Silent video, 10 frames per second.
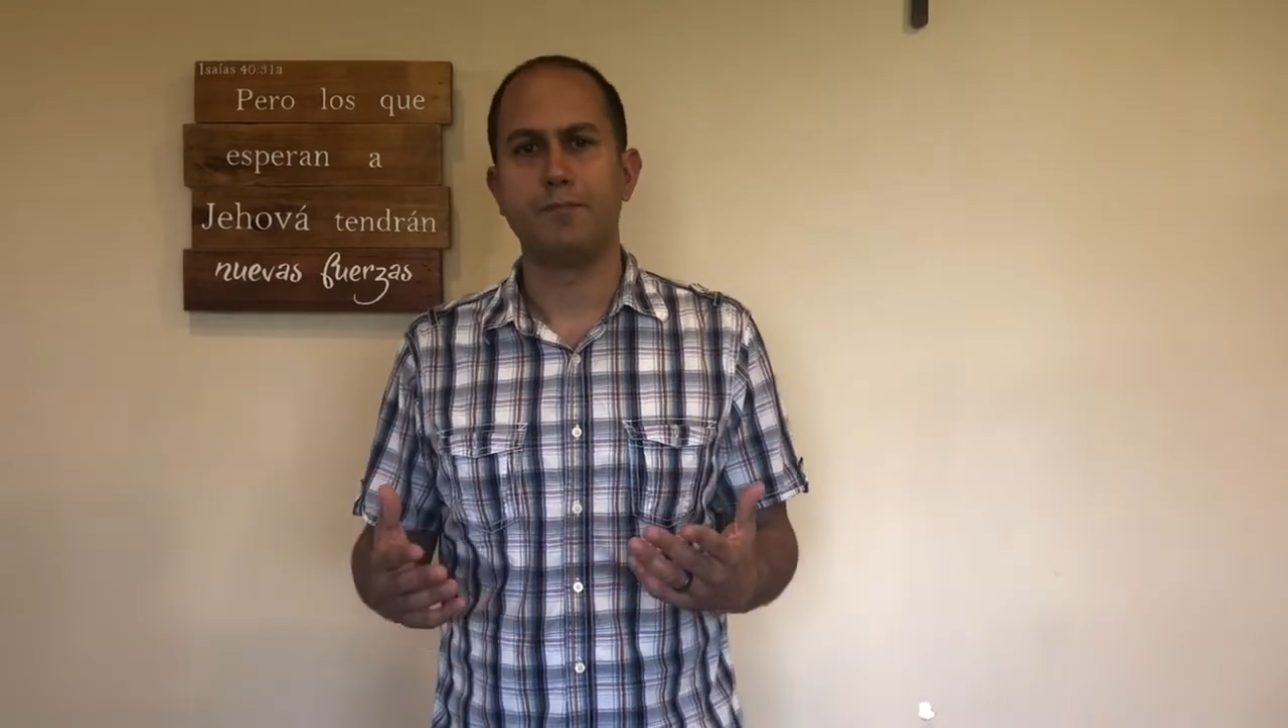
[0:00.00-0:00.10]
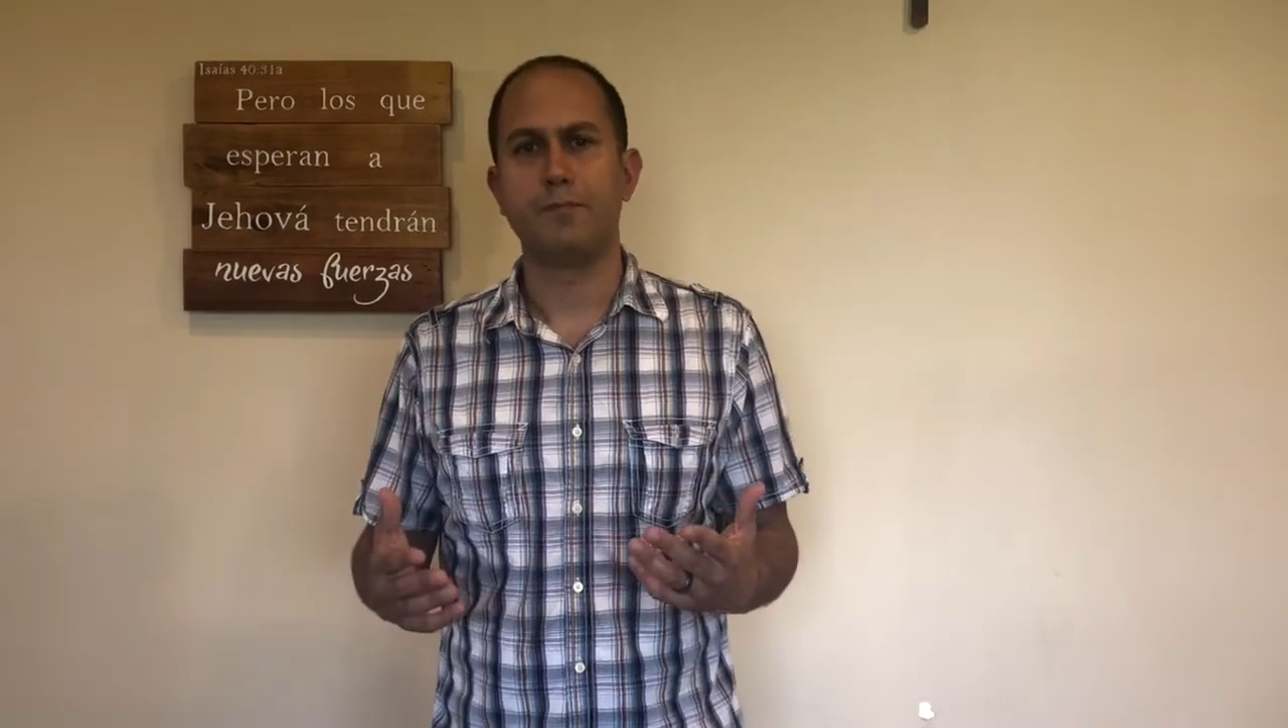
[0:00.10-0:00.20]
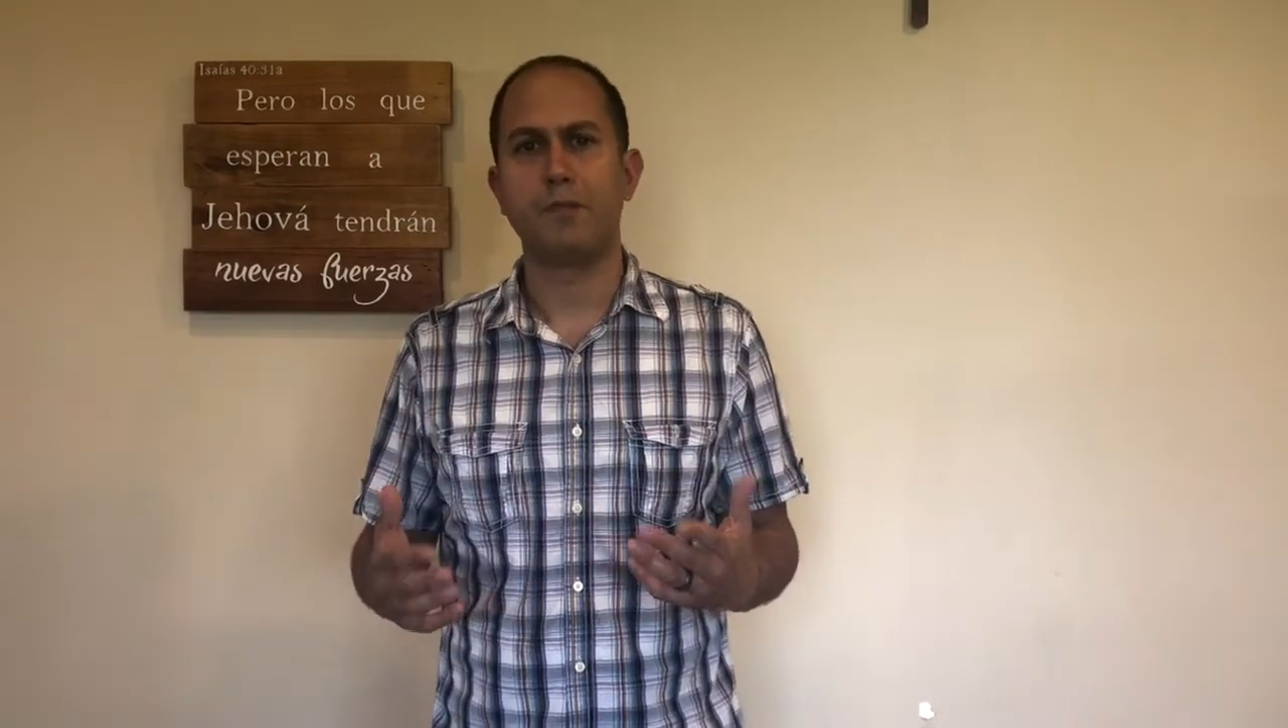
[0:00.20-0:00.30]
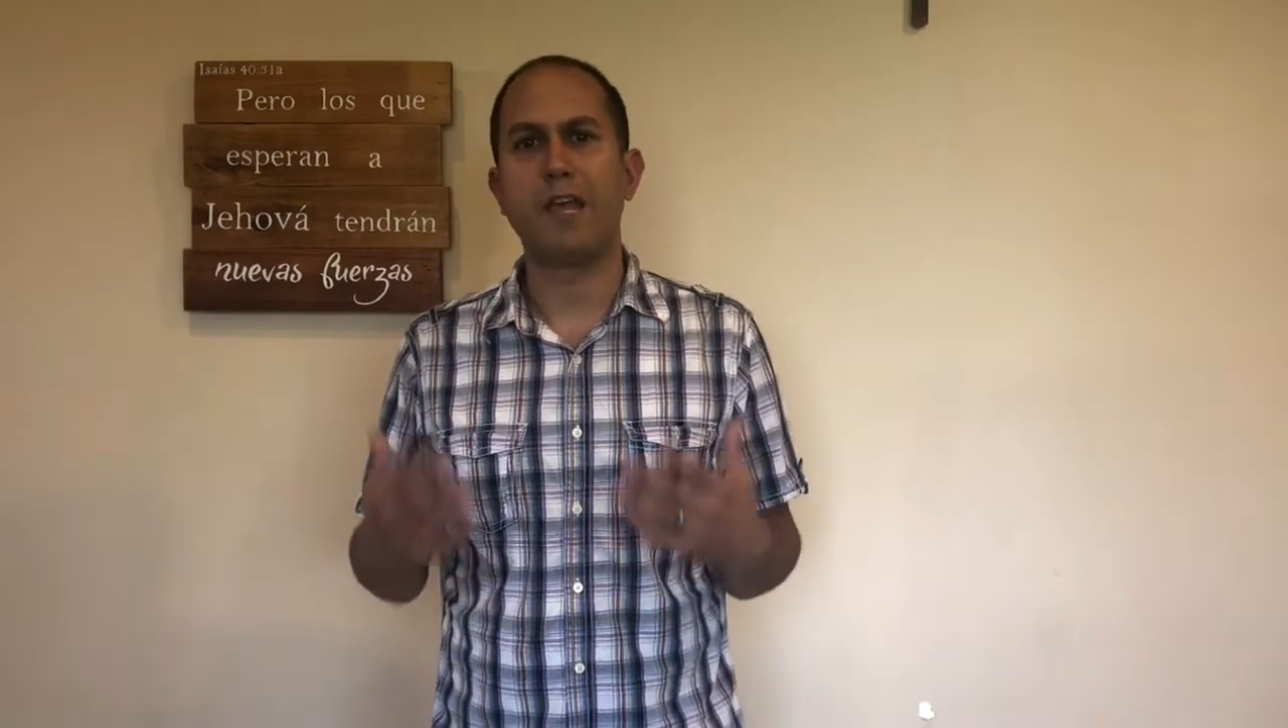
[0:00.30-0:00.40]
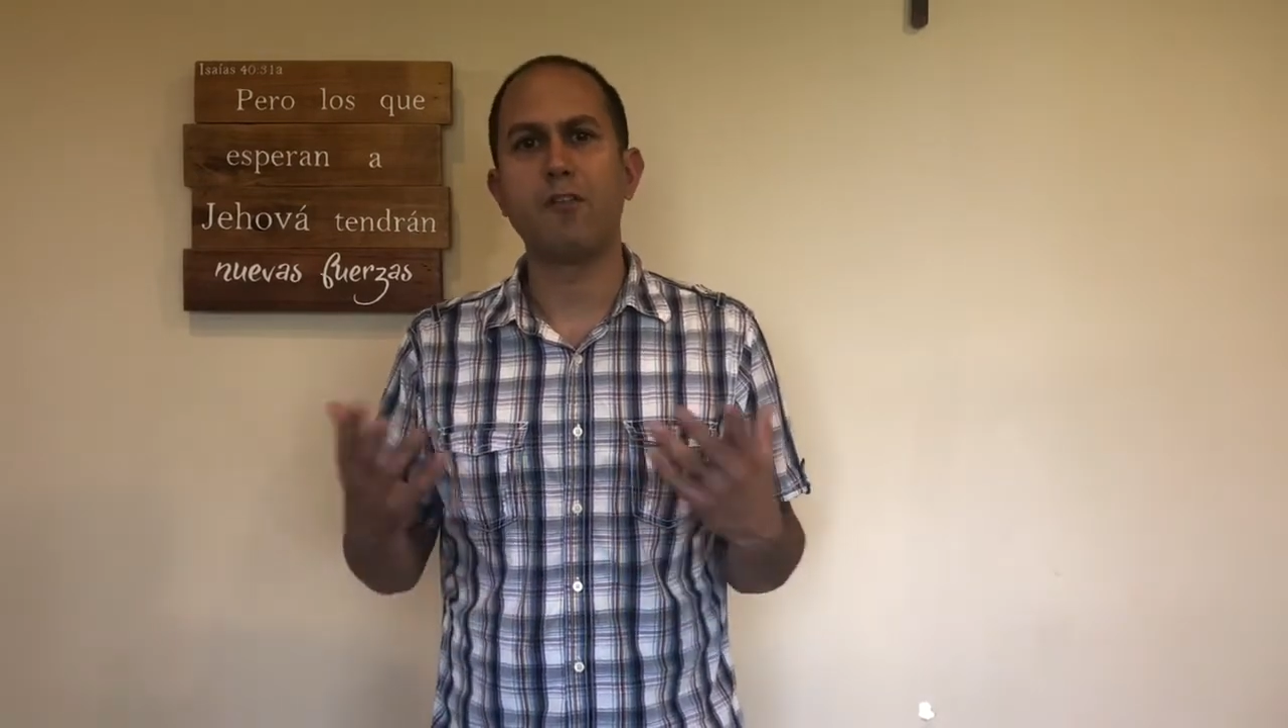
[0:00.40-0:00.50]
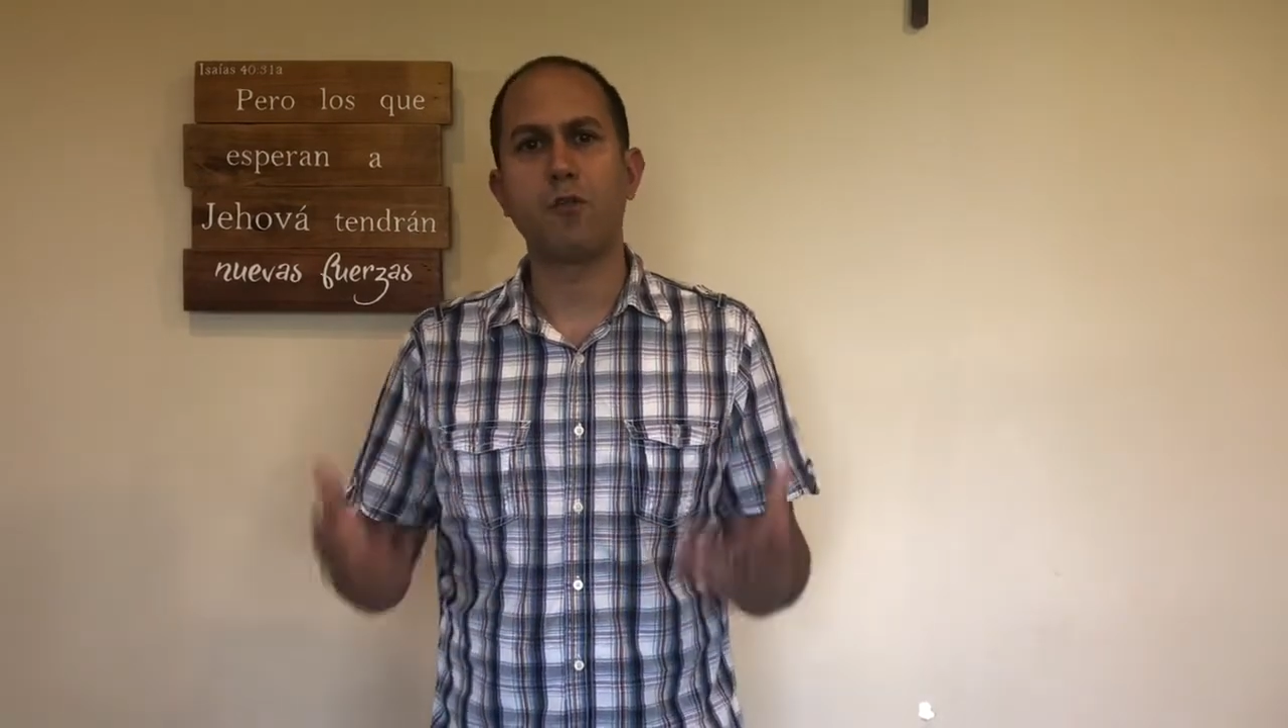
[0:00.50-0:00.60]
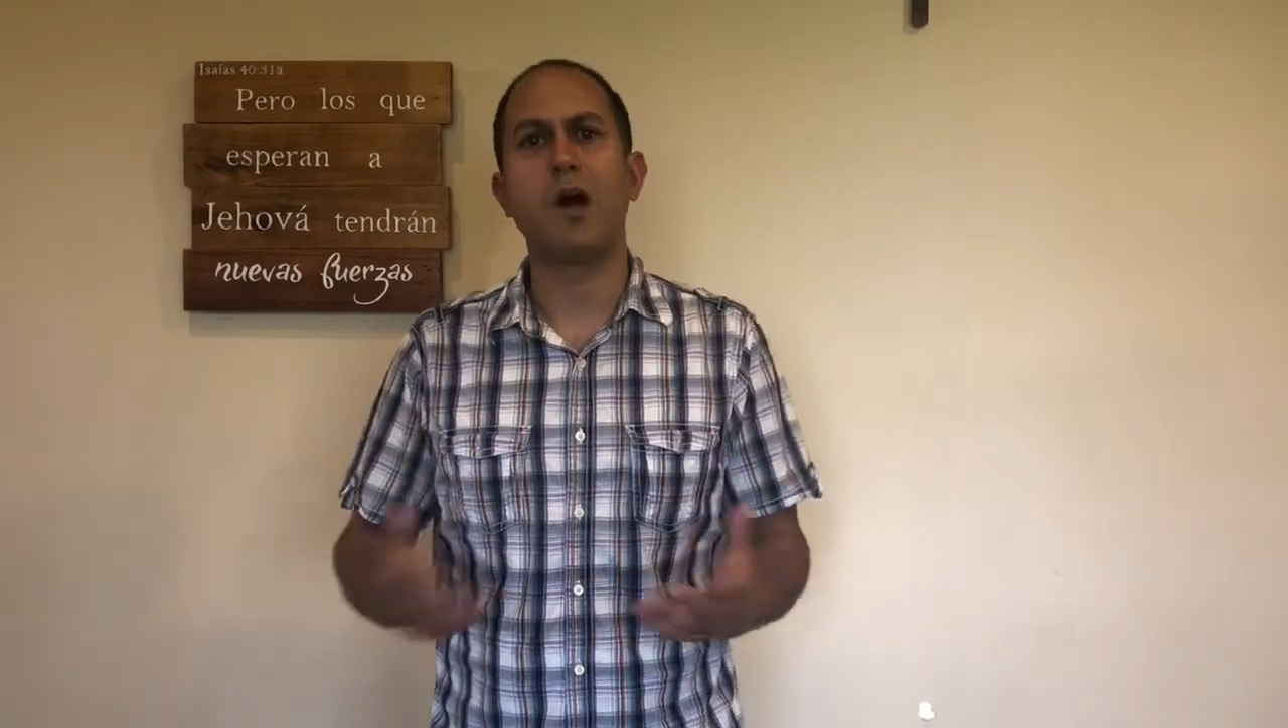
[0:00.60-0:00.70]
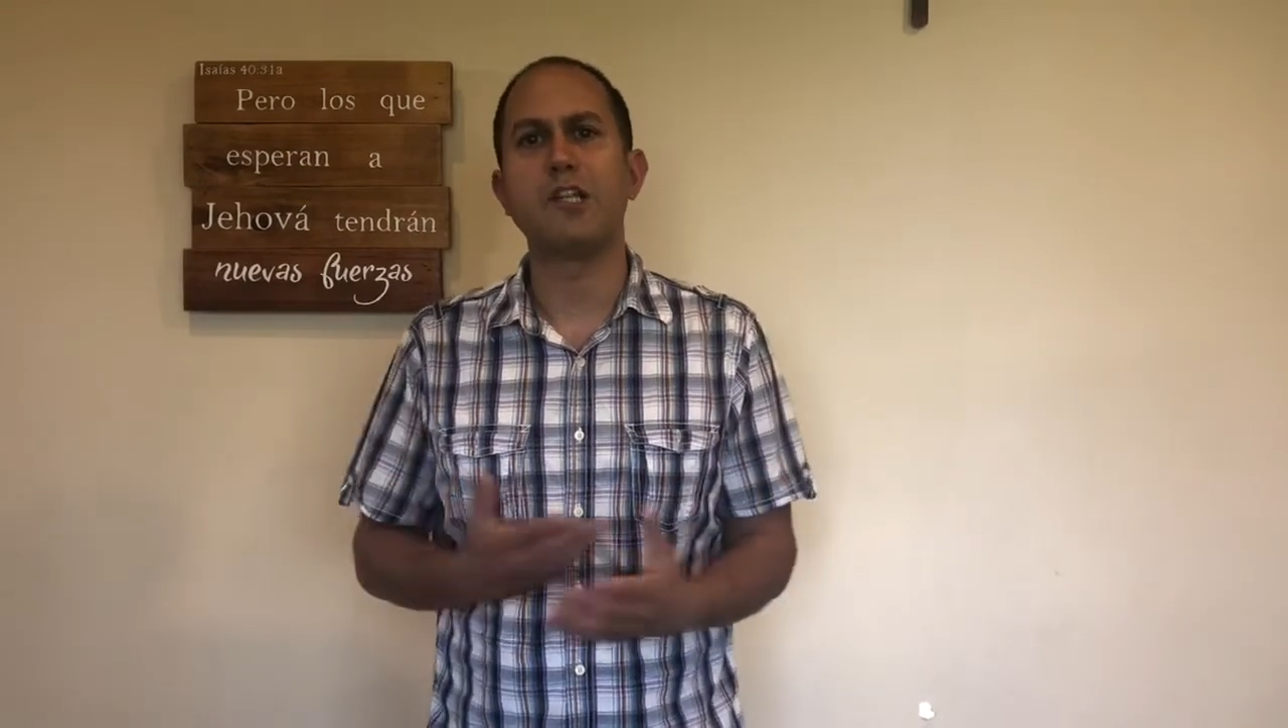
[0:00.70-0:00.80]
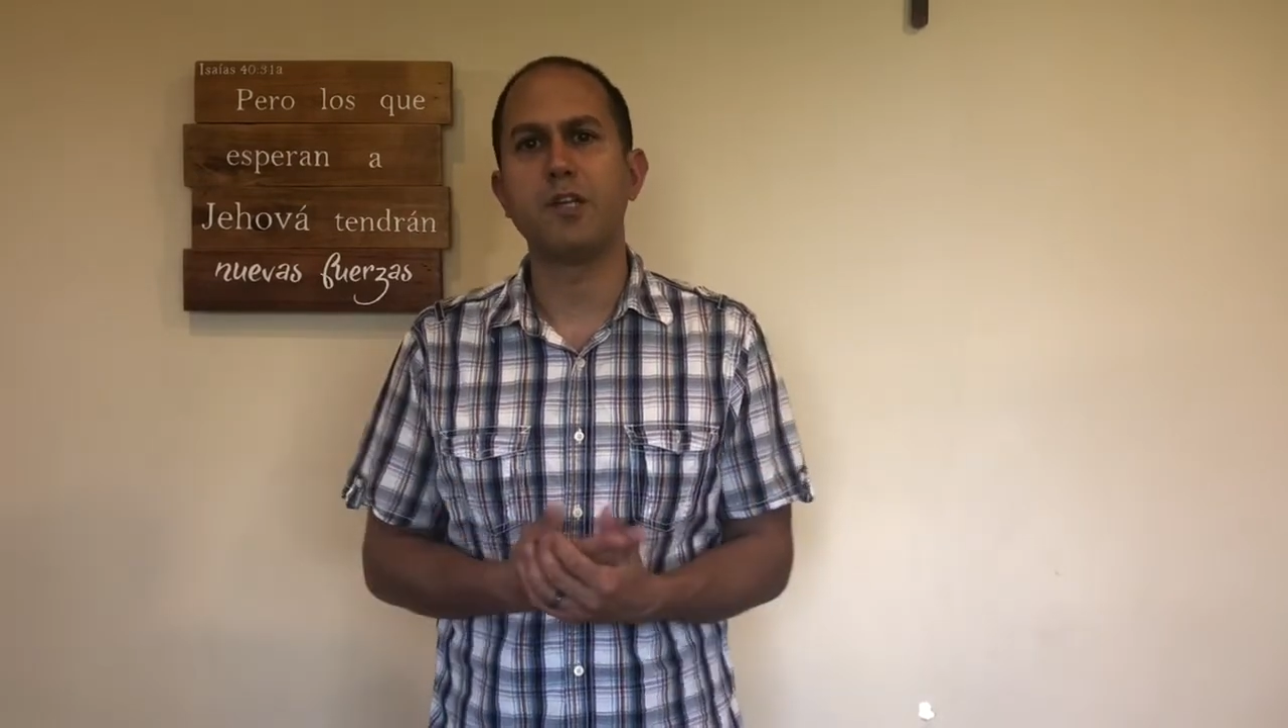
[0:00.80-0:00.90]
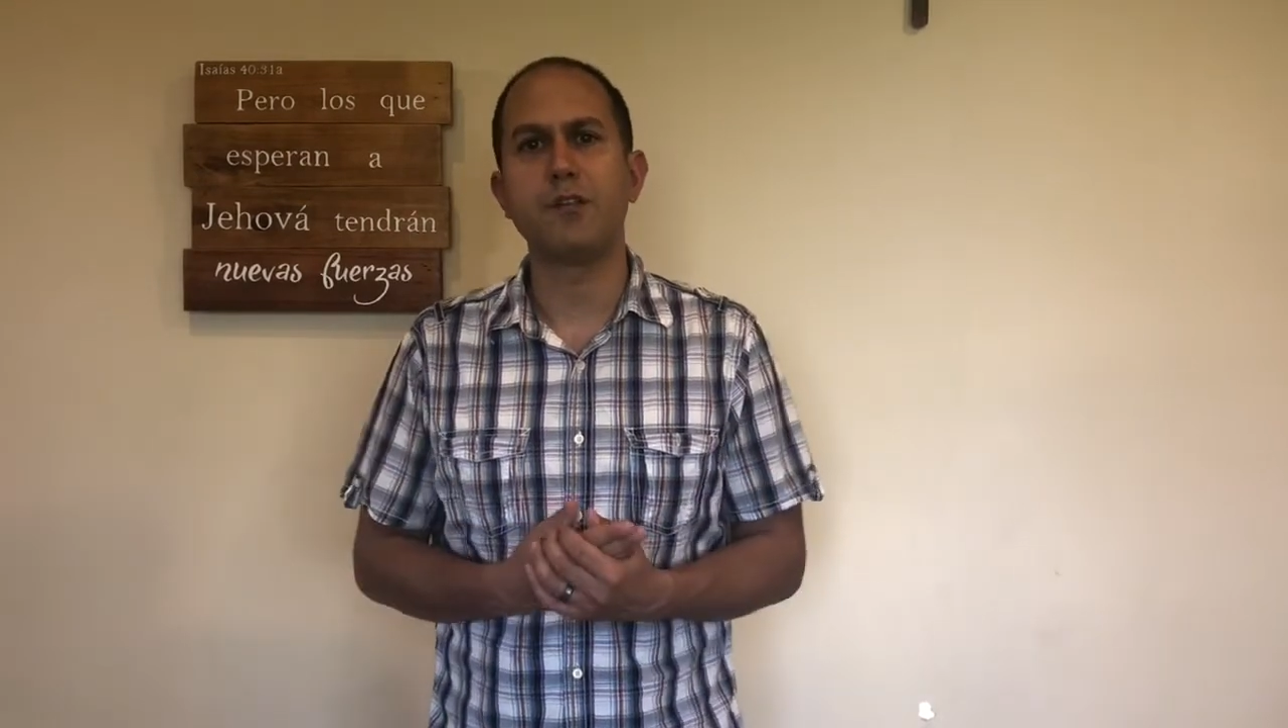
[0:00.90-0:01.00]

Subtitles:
Thank you for watching.